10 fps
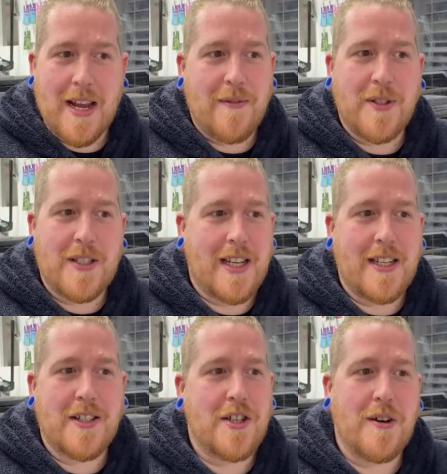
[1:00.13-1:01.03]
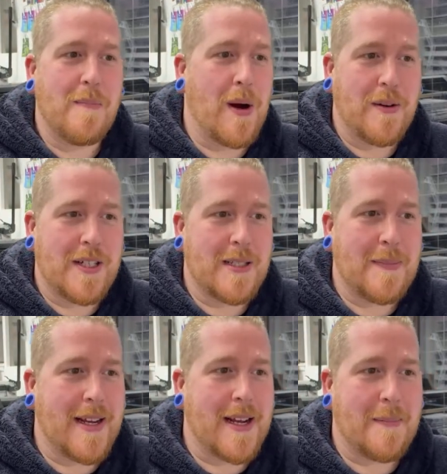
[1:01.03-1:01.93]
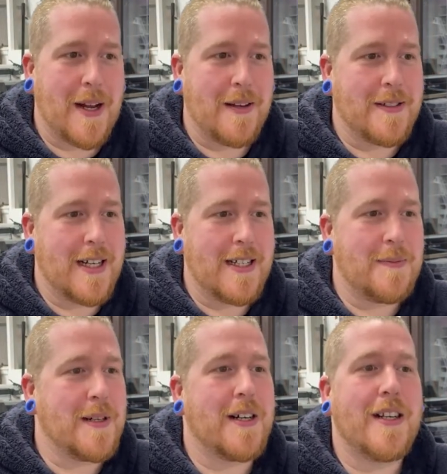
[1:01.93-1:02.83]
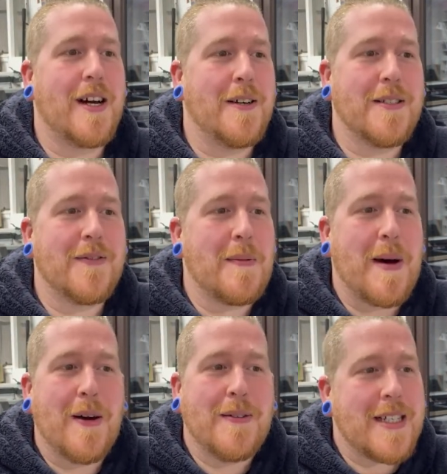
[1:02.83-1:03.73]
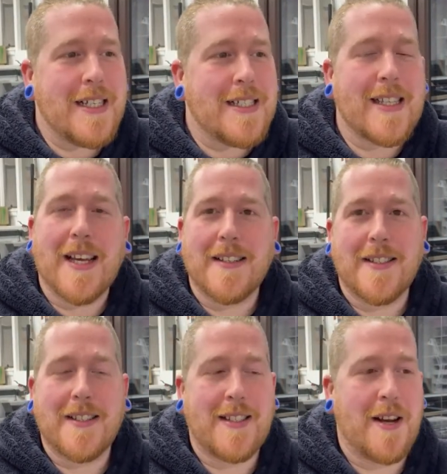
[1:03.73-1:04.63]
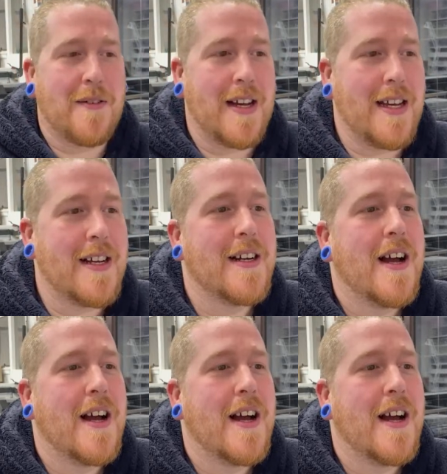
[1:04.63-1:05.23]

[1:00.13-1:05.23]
have you seen the new emojis being uploaded? We got loads of emojis thanks to Siri.